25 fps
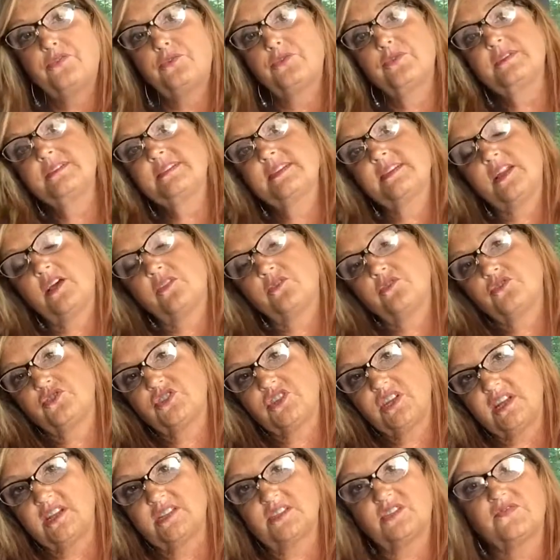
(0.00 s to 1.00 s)
there is another
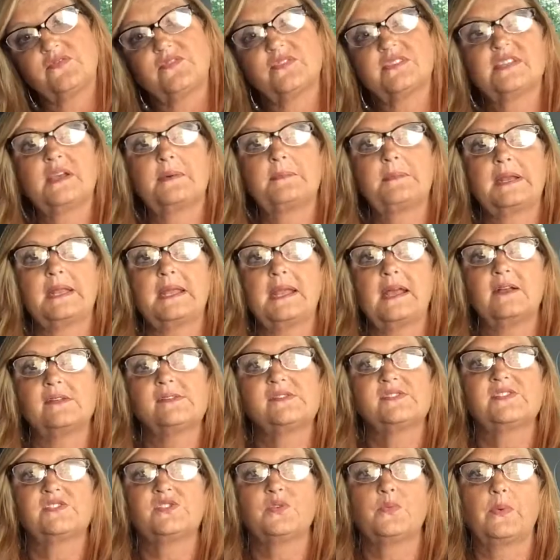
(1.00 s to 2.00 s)
chance for somebody
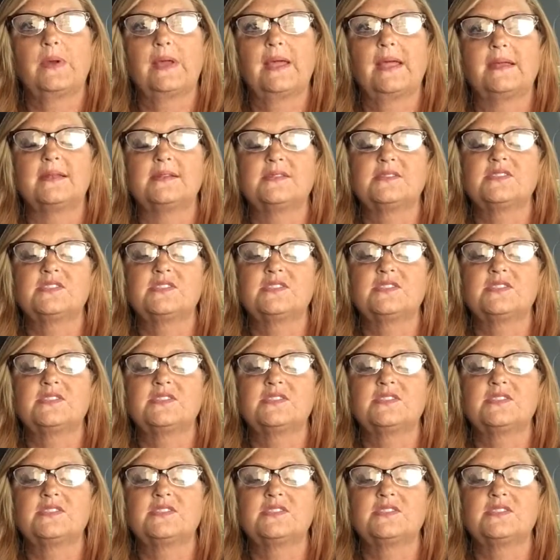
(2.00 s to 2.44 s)
else to win.